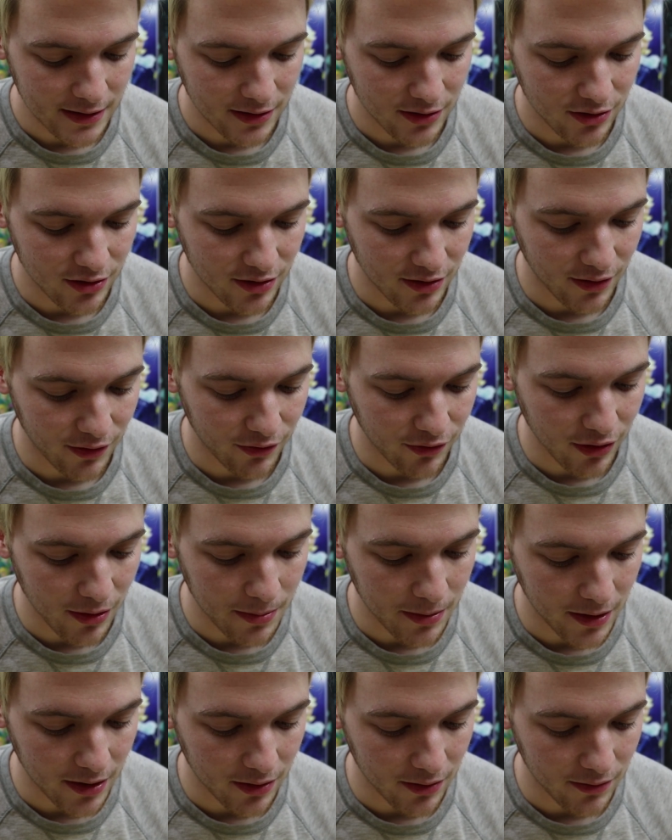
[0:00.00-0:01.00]
You just
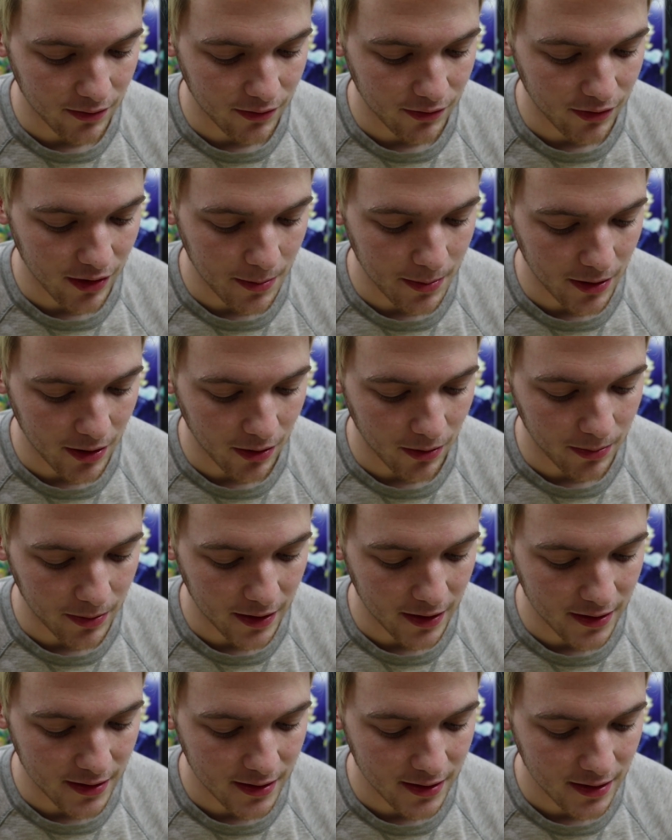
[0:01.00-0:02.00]
flip it
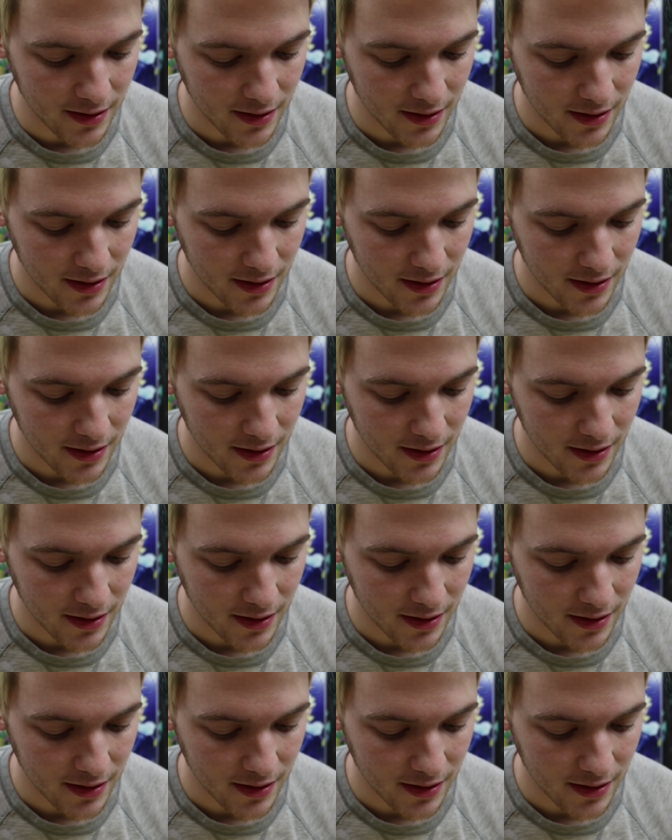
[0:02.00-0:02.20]
open,